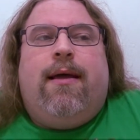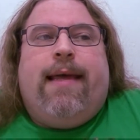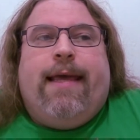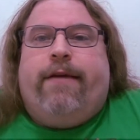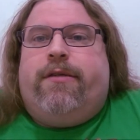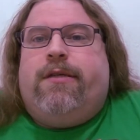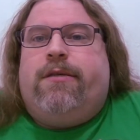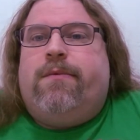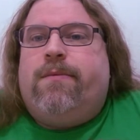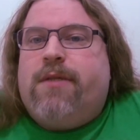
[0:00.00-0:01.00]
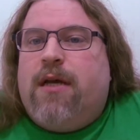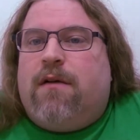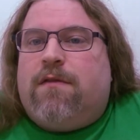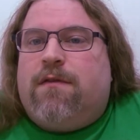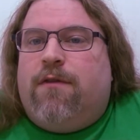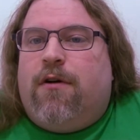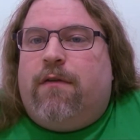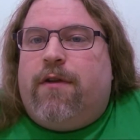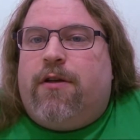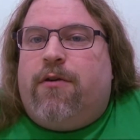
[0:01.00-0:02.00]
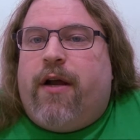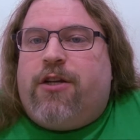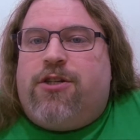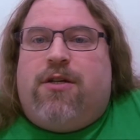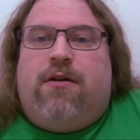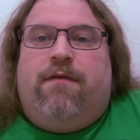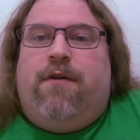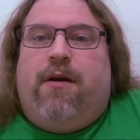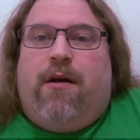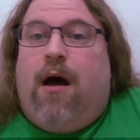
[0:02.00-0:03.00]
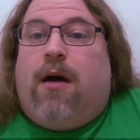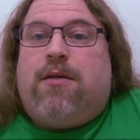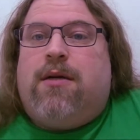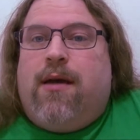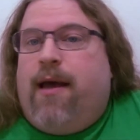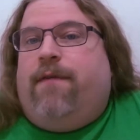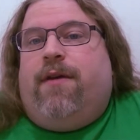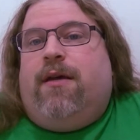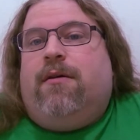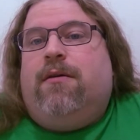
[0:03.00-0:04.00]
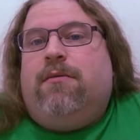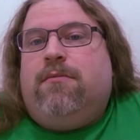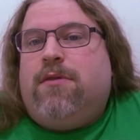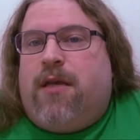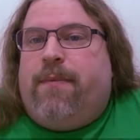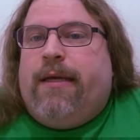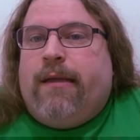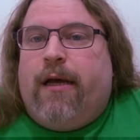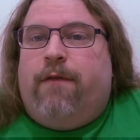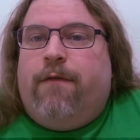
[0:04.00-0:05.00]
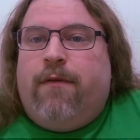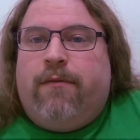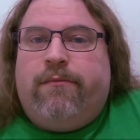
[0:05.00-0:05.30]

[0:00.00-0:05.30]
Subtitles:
ecosystems themselves evolve in the direction of not having sapient life.